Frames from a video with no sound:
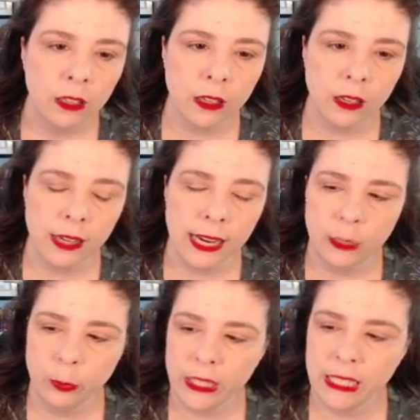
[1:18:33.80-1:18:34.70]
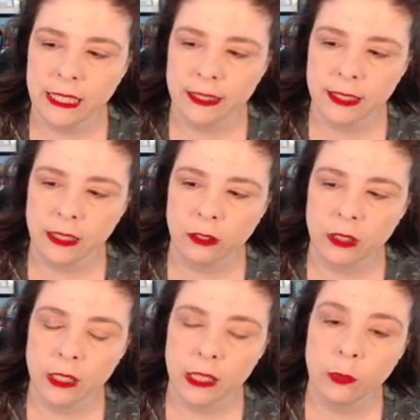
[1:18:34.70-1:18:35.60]
uh, AP,
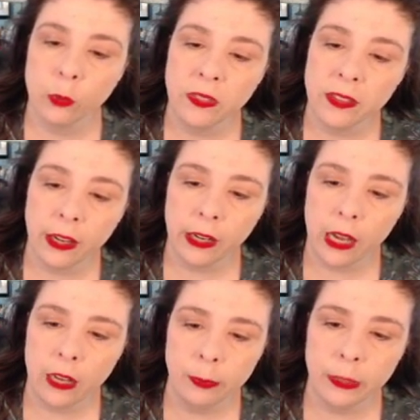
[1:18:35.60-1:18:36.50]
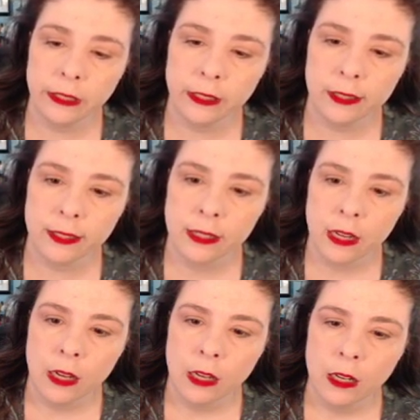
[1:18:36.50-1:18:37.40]
etc. And when that happens,
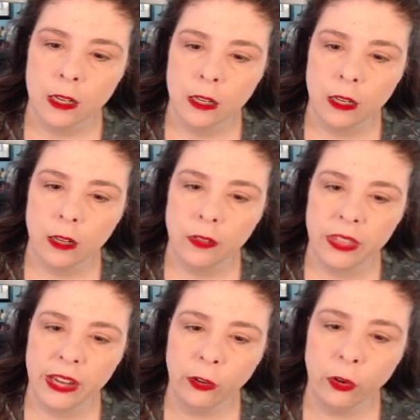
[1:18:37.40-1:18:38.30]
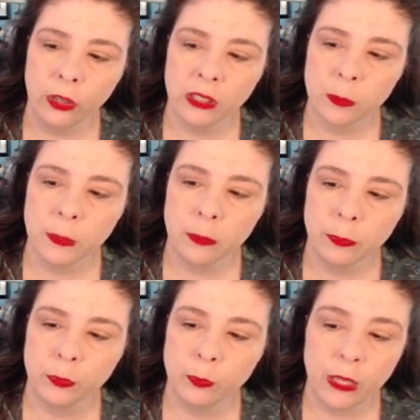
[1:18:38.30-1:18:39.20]
they're going to be
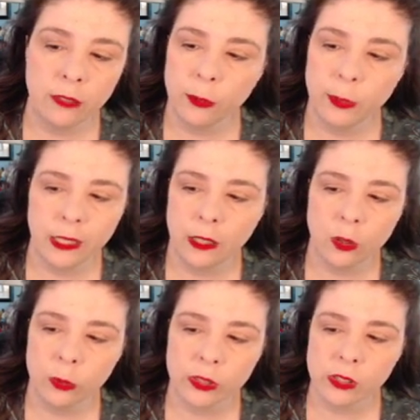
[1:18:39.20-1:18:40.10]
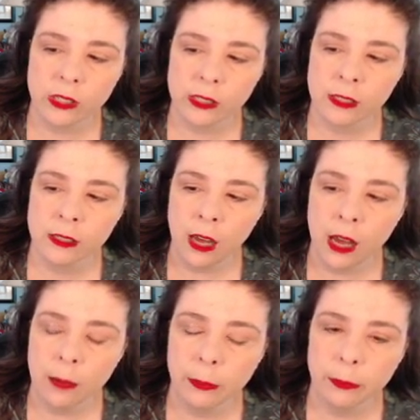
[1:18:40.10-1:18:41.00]
PvPing almost
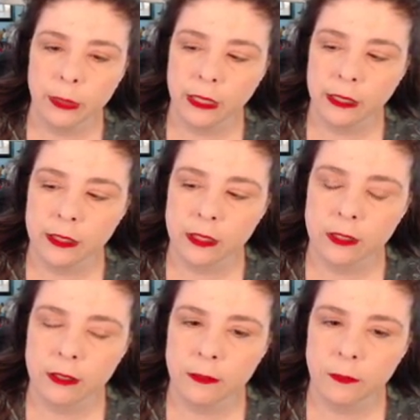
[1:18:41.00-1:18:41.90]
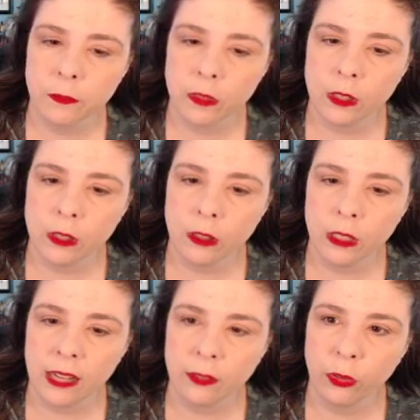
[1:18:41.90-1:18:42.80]
nonstop because they're going
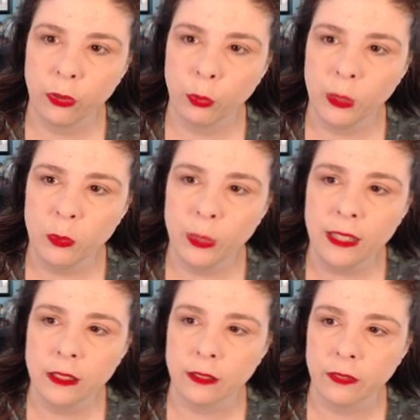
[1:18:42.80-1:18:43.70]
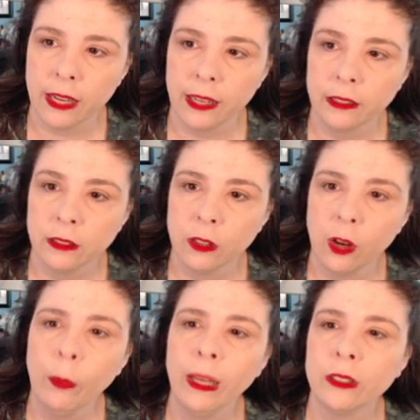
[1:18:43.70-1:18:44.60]
to have three weeks of that.
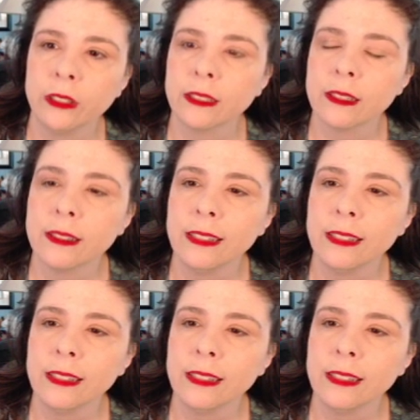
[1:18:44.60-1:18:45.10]
Oh my goodness.